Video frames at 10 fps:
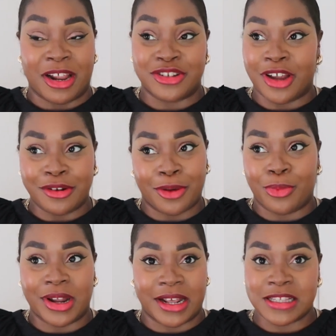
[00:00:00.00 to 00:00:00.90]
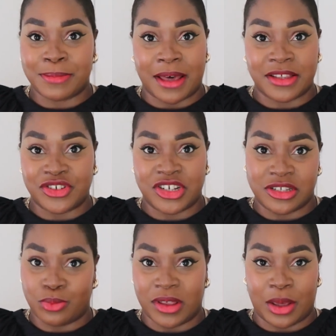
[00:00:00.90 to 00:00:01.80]
I don't know what it is about these
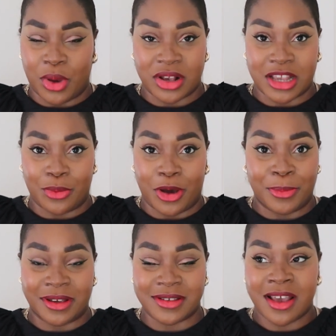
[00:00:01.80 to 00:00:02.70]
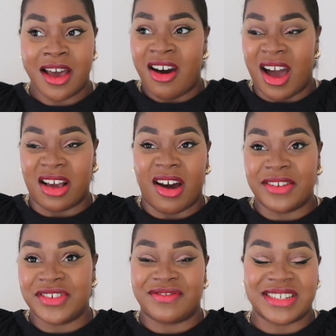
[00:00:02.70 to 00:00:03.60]
jeans, why they work so well, because I
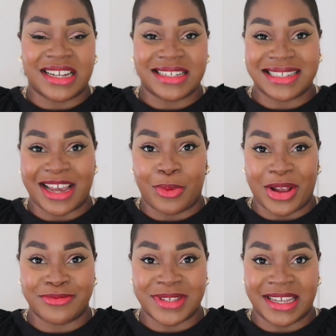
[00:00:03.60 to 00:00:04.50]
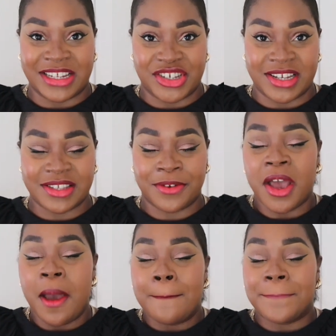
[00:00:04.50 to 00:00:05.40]
kind of generally tend to stay away from skinny jeans,
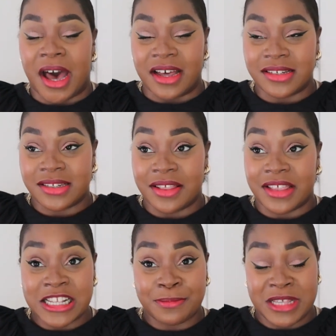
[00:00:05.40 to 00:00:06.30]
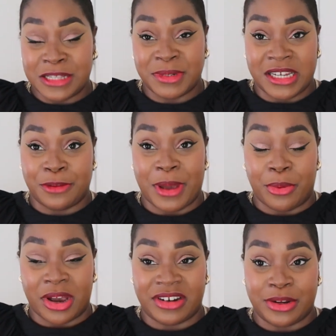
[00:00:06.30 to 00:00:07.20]
but this particular
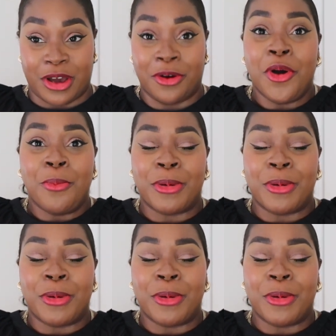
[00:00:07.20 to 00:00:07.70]
pair work really well.